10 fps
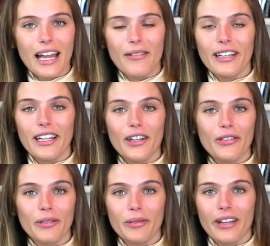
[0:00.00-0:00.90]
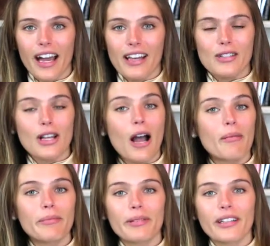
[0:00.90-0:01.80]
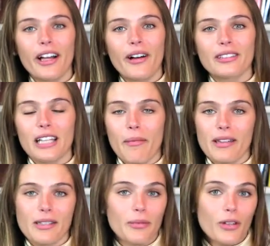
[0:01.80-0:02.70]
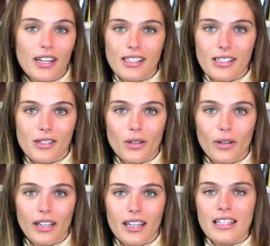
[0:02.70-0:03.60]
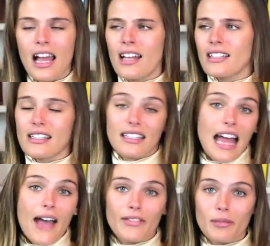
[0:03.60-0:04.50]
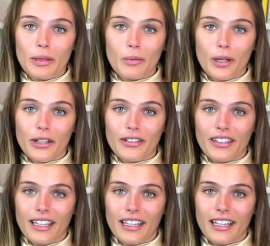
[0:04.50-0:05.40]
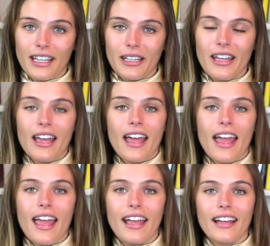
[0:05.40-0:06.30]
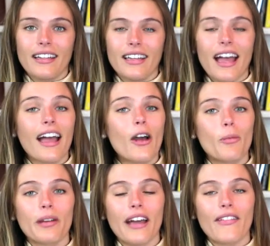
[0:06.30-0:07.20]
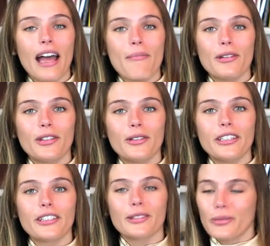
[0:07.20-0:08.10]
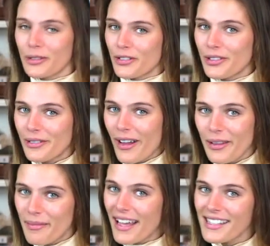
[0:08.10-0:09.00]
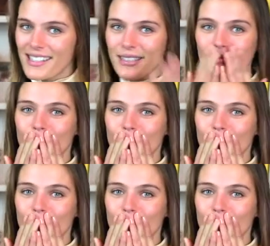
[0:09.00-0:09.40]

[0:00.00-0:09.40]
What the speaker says: I want to hear from you guys. Comment below, tell me some crazy stories. Doesn't have to be work related. And yeah, hope you have a happy New Year's. Wishing you all the best.